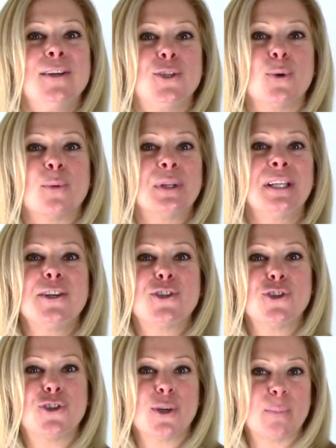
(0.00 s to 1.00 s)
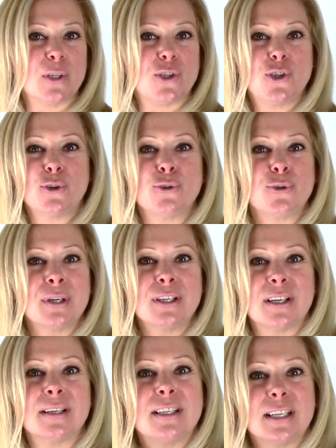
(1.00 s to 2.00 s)
to a relationship, to children,
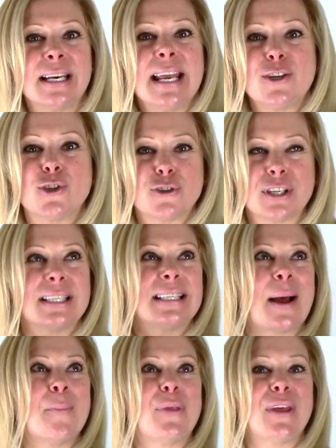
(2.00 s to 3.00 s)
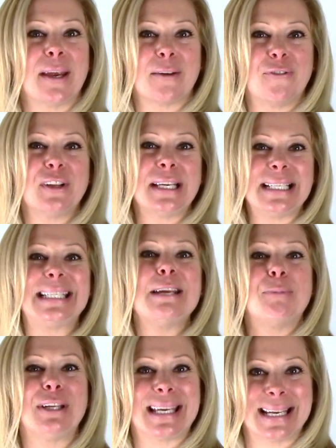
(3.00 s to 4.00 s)
to nature, to something, feeling
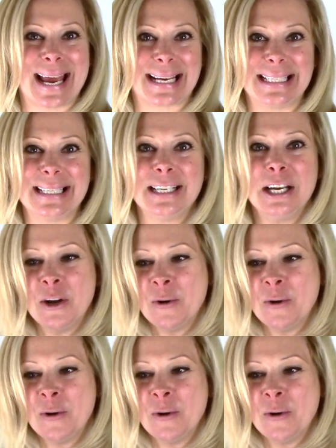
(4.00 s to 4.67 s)
deeply connected.